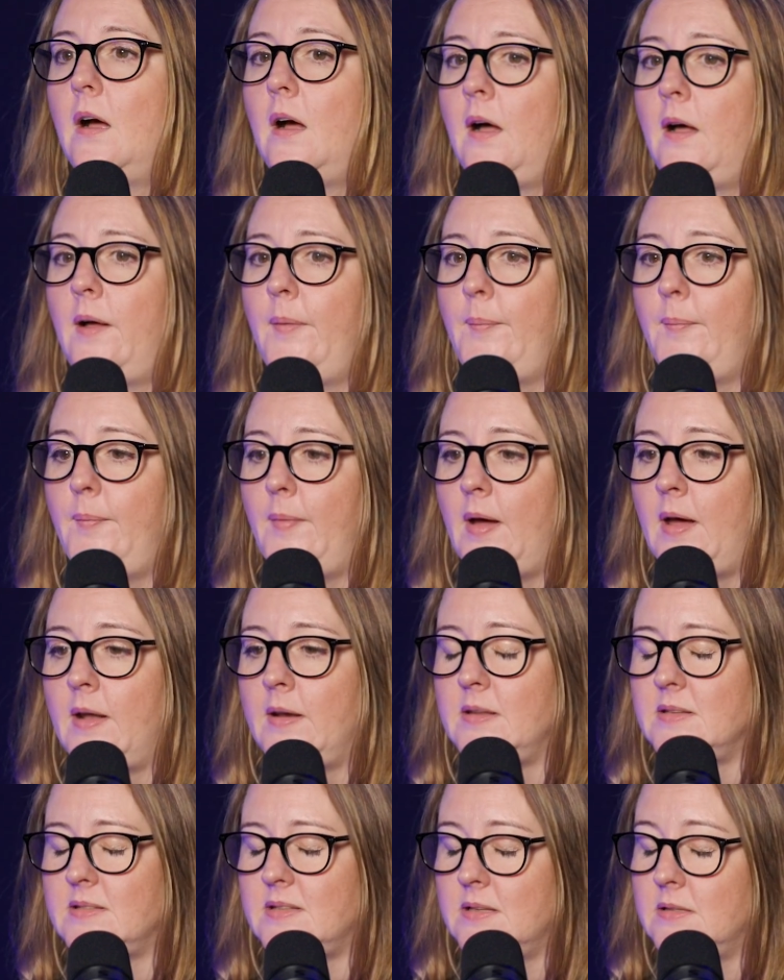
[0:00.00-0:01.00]
And
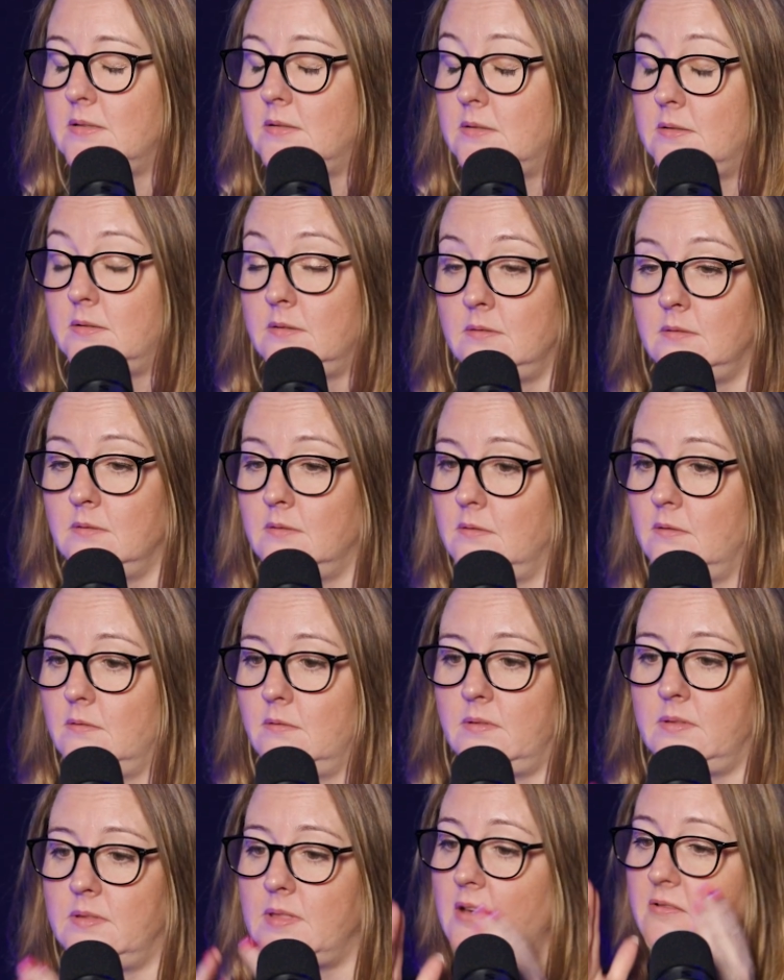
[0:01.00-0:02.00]
it's a
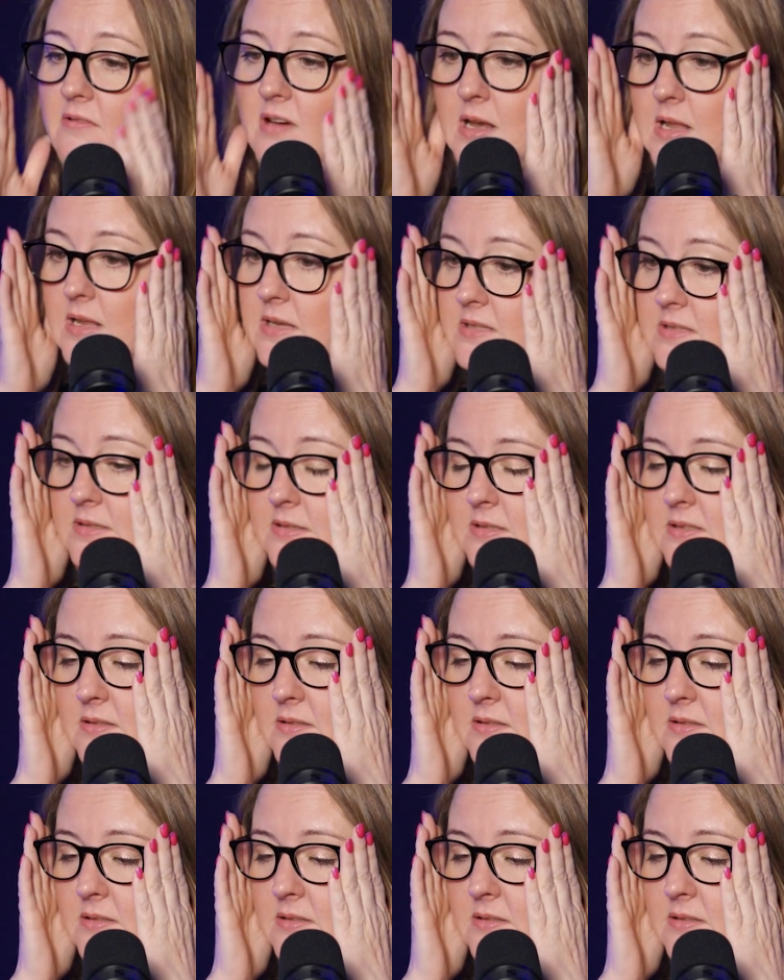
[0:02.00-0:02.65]
thoroughly